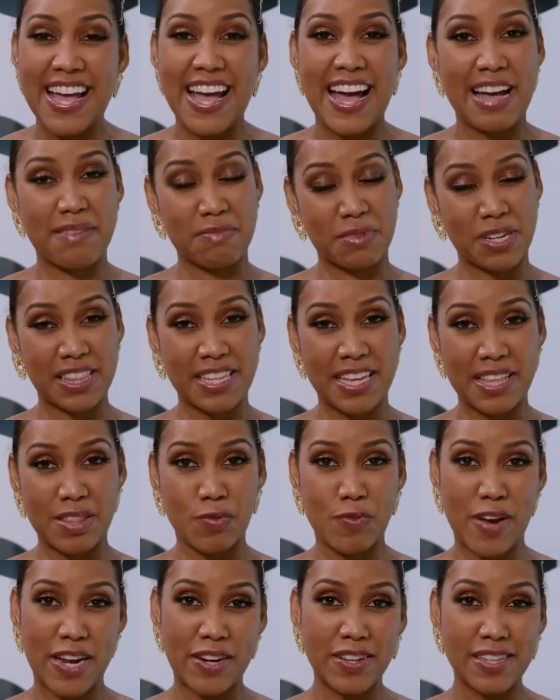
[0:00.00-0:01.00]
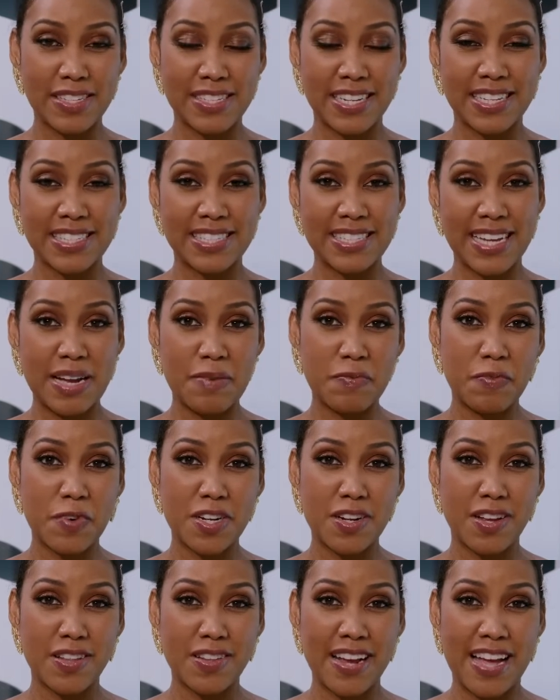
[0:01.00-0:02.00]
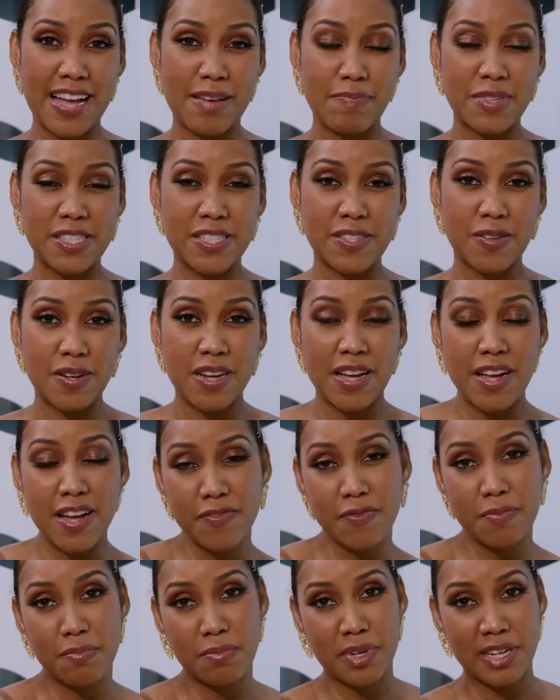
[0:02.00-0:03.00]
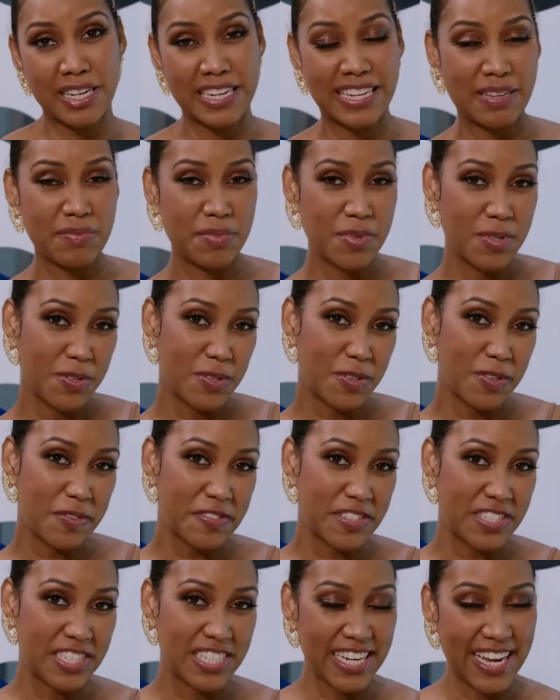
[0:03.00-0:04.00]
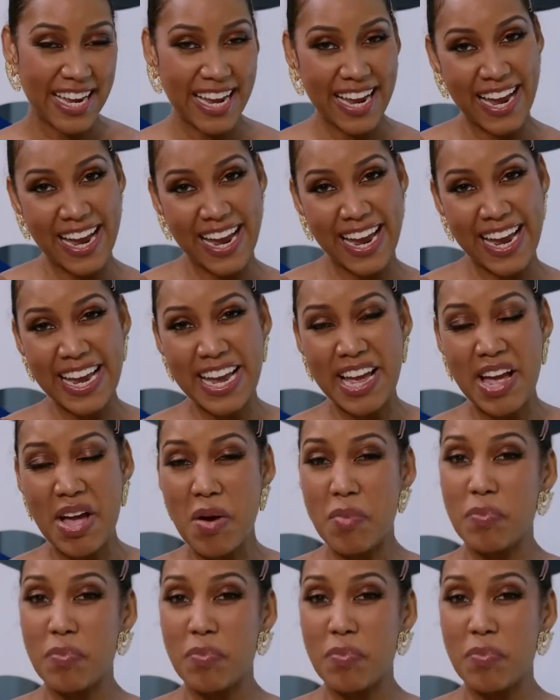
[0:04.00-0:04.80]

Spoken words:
I'm Kalila Reynolds, and it's time for another episode of Money Moves, JA,